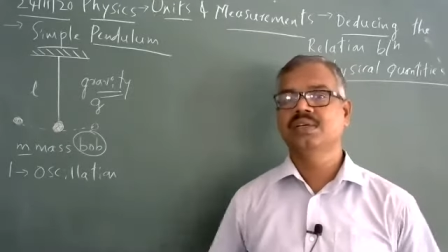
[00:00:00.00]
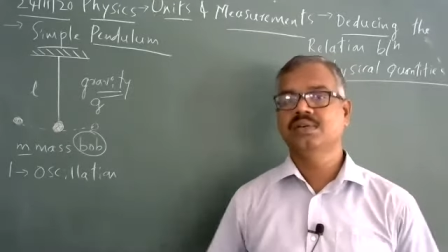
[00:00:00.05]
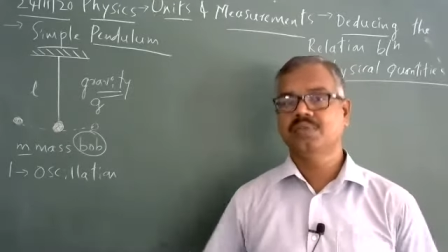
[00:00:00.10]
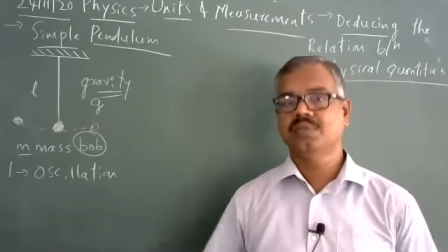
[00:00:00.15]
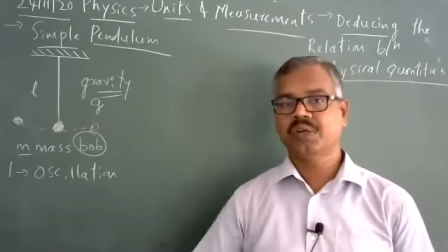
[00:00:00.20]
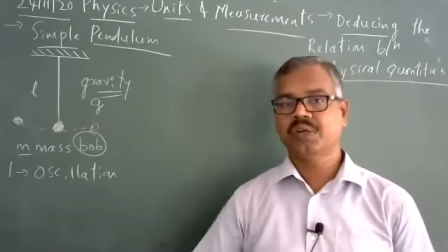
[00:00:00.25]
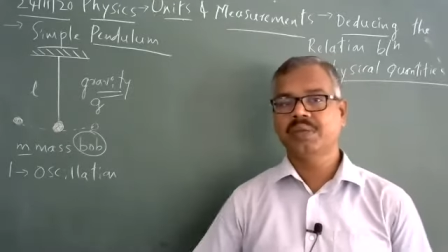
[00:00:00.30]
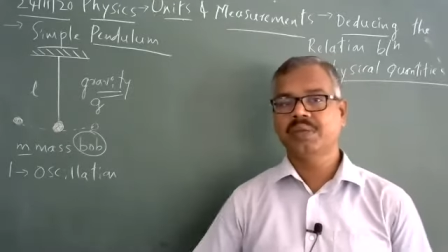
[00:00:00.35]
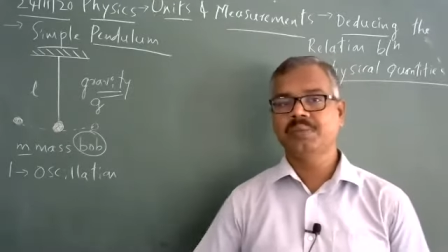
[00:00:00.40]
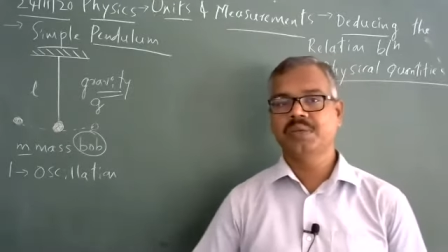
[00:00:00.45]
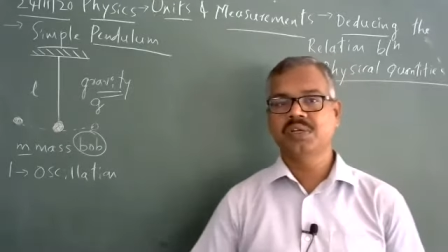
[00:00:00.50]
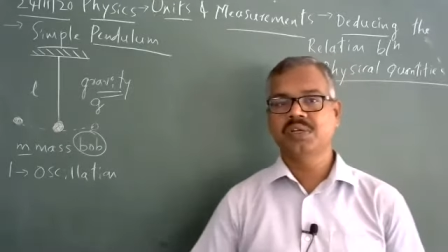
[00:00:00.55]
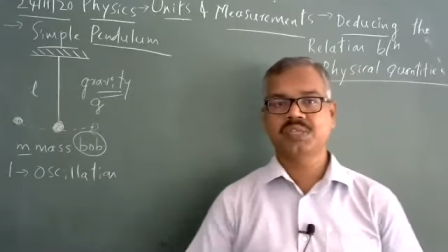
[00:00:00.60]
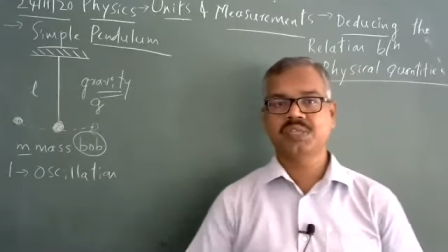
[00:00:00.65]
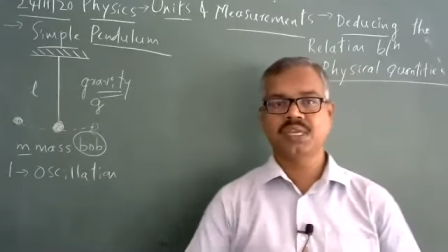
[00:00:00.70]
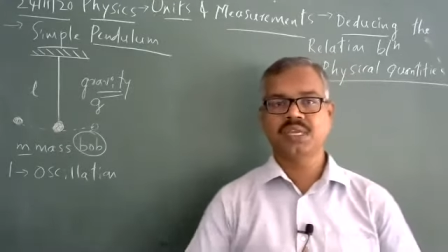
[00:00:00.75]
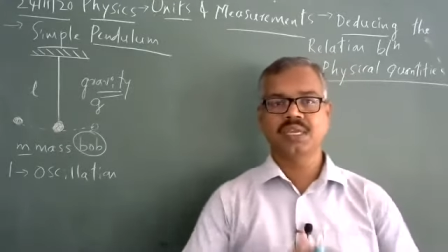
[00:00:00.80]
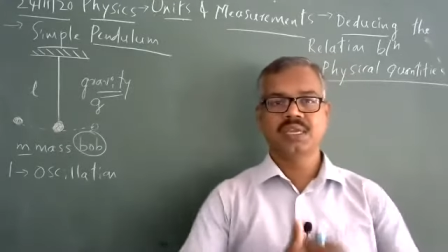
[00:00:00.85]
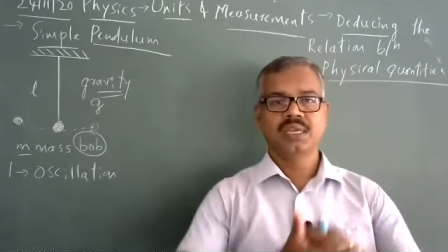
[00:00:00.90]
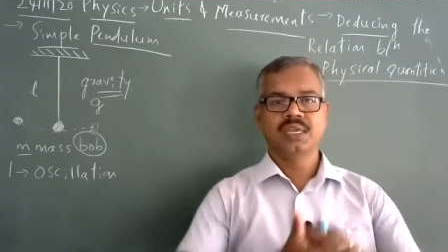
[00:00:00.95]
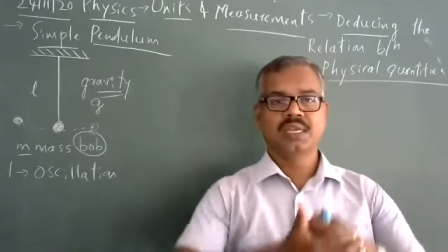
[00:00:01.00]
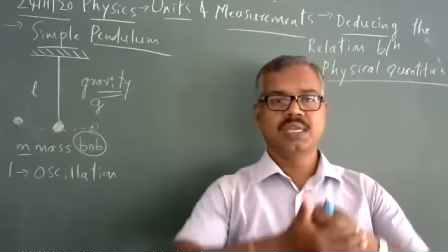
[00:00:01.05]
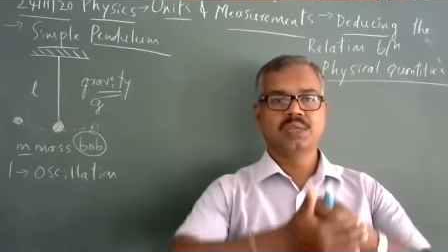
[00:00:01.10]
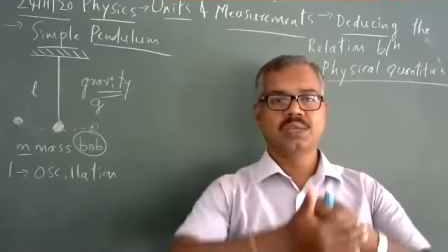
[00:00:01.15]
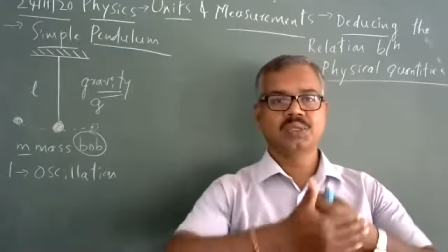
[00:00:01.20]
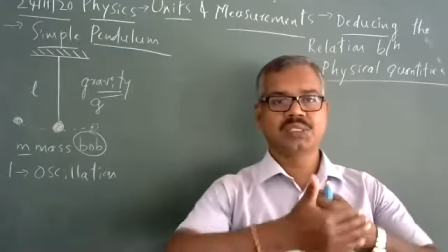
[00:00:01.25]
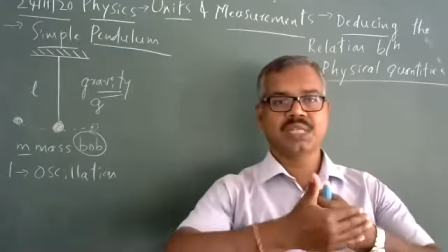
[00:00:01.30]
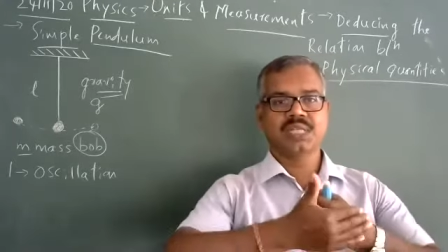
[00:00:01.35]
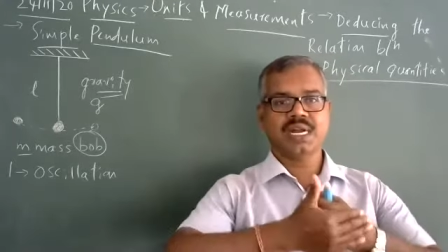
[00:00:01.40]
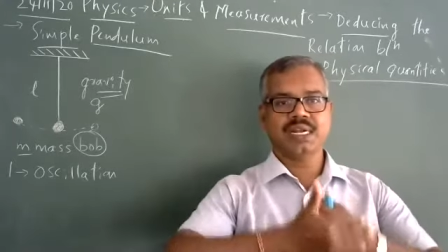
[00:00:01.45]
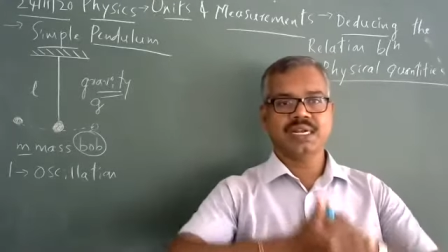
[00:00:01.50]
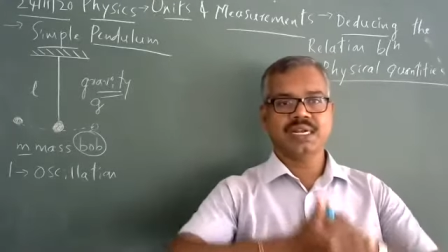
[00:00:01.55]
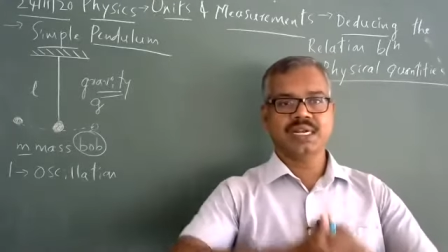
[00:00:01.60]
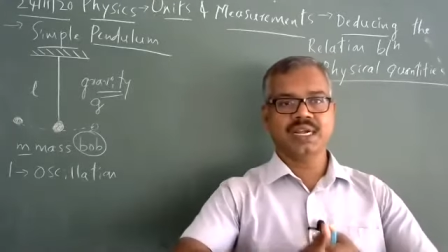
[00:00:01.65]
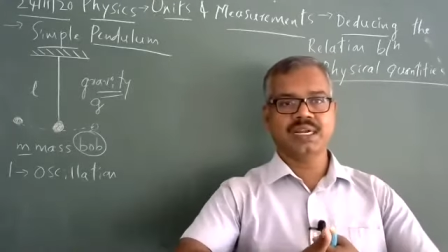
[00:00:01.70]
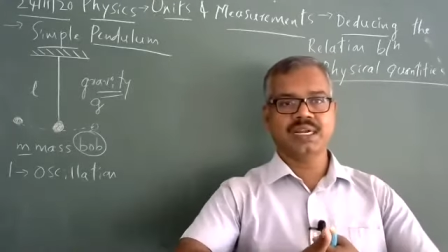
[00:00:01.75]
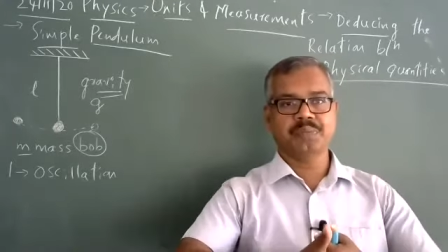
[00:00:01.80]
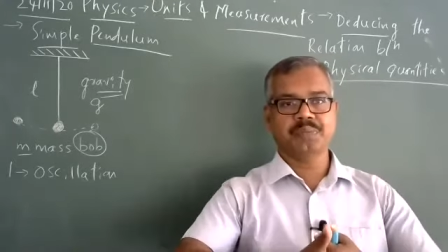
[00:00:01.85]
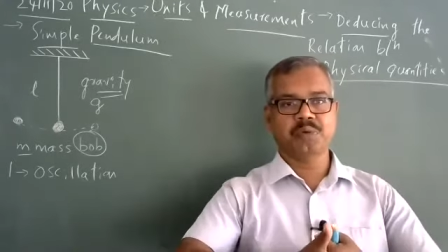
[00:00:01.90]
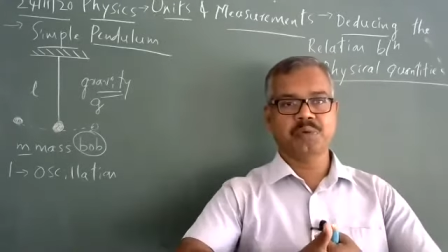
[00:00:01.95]
What I mean to say, you started
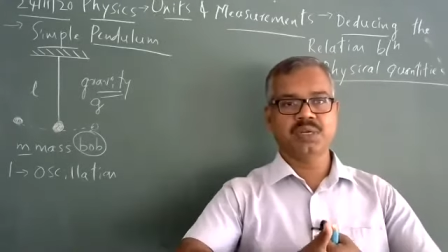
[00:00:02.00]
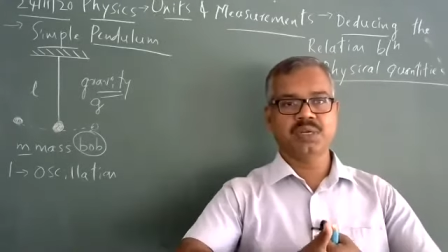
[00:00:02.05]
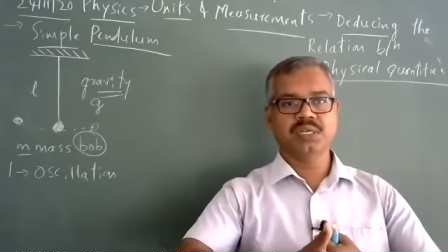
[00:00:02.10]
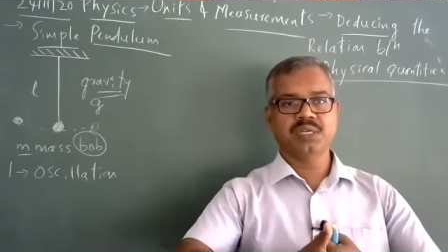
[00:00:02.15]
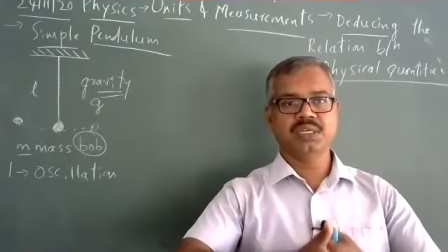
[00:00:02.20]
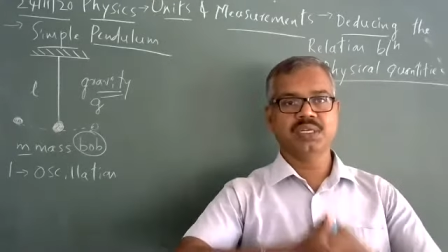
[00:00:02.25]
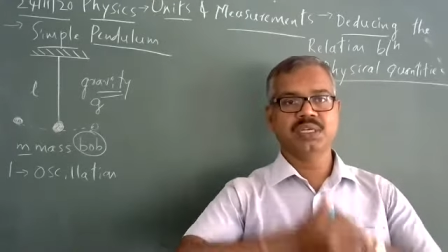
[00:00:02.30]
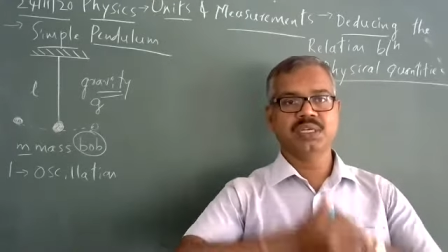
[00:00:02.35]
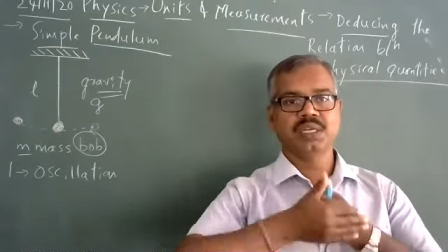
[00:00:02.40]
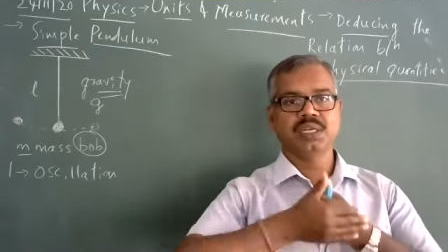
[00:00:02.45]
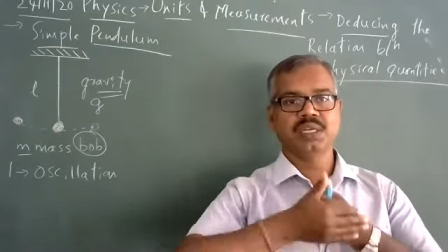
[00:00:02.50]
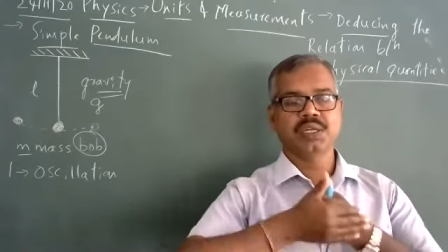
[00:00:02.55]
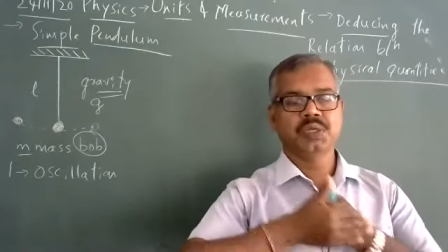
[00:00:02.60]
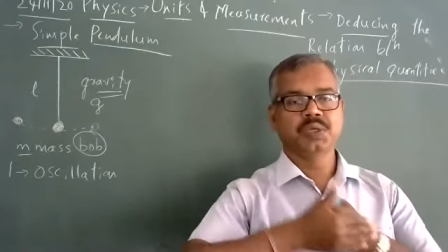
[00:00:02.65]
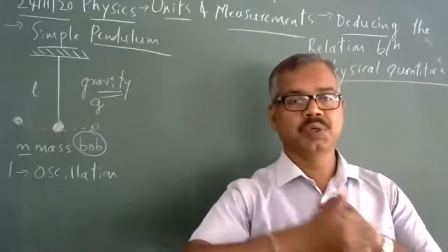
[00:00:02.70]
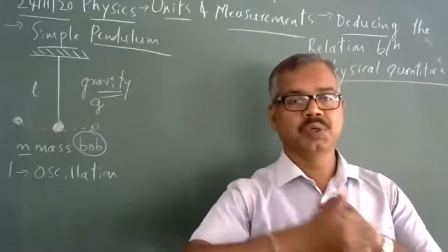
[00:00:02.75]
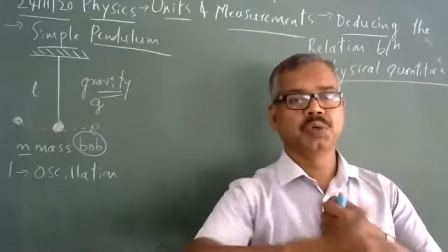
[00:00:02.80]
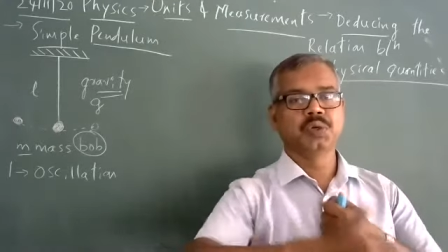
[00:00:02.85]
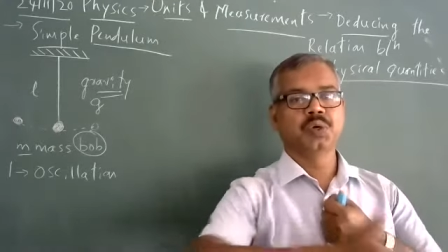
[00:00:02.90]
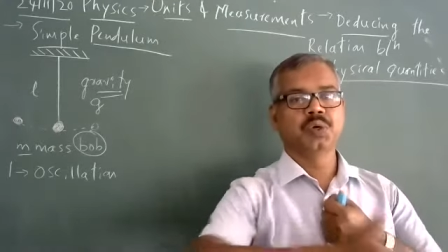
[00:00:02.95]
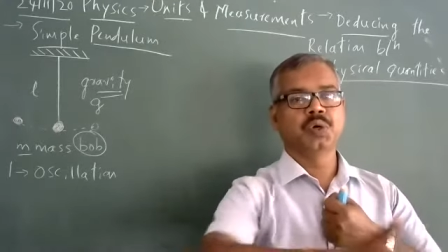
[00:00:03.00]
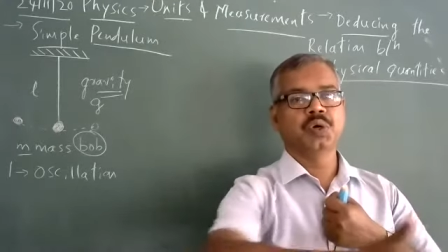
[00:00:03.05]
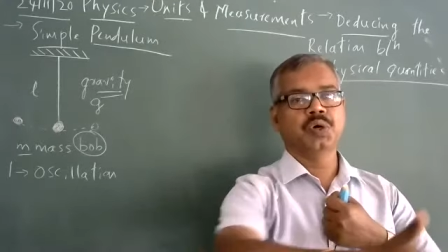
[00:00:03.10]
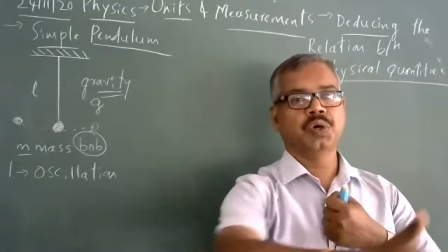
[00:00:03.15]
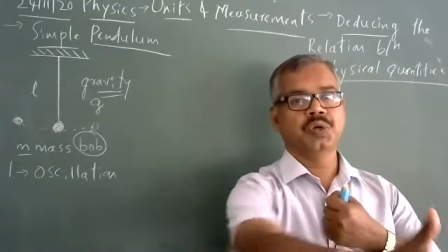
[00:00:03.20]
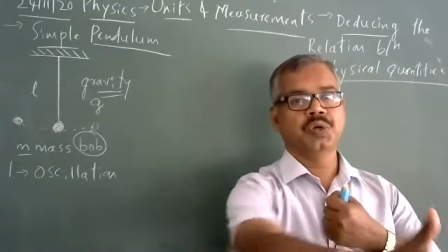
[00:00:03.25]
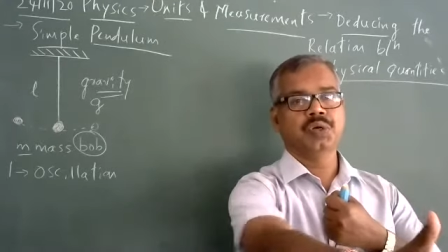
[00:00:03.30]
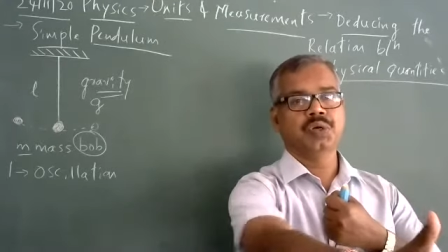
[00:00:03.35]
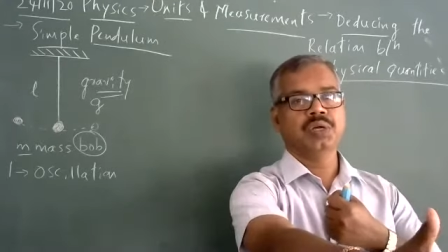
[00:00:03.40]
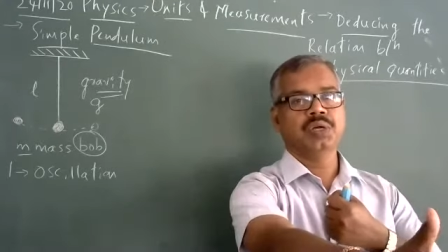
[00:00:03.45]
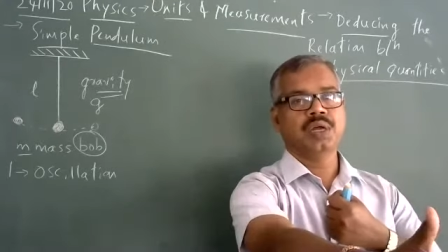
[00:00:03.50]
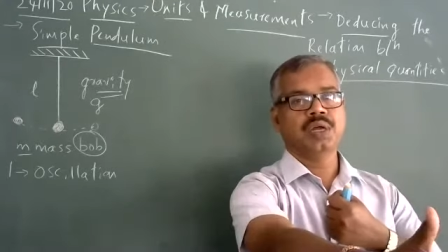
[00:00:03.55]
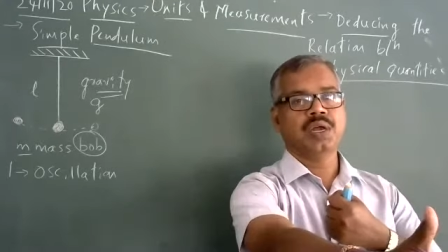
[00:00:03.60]
at a point, you go